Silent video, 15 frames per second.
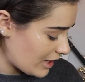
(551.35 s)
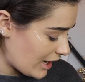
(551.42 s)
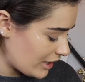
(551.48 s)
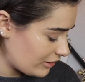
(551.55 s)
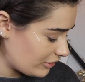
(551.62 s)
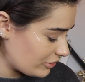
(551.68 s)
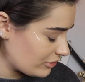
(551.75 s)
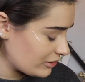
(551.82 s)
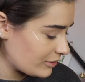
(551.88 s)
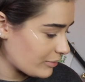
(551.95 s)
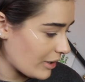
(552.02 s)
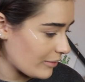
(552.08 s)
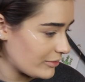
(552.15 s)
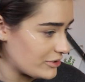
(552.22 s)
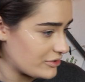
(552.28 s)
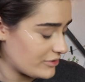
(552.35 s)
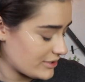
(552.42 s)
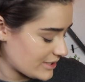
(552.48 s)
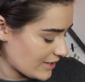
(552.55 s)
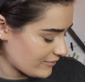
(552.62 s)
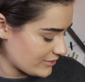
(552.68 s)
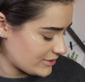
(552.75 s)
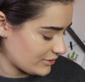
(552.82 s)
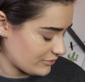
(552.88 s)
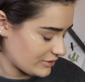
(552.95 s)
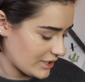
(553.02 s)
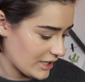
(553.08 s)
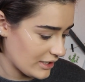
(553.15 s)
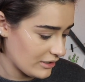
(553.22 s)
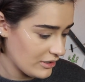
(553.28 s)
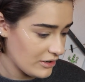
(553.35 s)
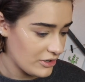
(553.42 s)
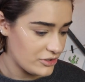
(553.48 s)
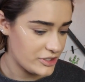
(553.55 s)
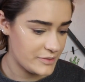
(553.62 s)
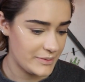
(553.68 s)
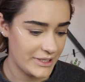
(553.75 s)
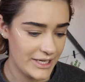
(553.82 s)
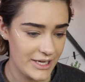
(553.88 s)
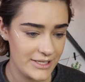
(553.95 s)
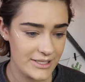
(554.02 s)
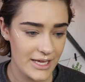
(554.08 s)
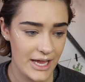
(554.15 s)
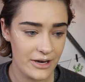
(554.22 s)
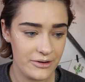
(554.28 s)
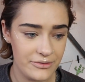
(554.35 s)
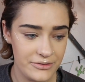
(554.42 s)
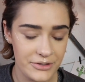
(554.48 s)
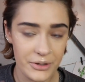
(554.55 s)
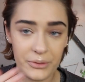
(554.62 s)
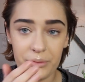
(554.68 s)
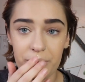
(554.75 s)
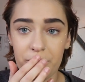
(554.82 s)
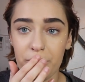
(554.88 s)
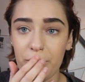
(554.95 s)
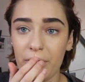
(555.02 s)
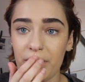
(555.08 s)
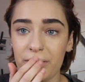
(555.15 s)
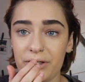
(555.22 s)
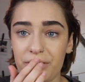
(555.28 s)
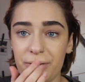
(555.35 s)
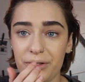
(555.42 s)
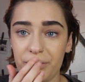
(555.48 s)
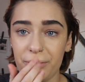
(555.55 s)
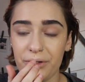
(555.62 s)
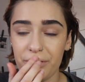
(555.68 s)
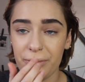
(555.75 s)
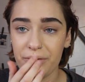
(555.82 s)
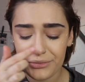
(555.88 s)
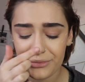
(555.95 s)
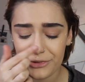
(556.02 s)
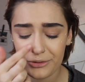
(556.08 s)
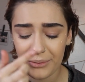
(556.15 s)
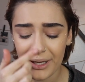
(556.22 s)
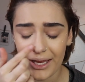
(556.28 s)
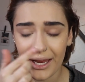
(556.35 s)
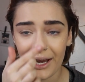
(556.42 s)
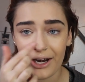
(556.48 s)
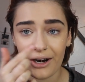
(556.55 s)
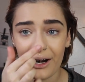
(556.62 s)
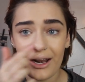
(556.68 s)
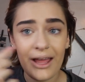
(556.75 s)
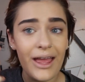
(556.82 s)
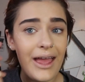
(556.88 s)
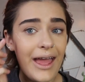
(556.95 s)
I literally probably do this every single day just because I don't want to do my hair,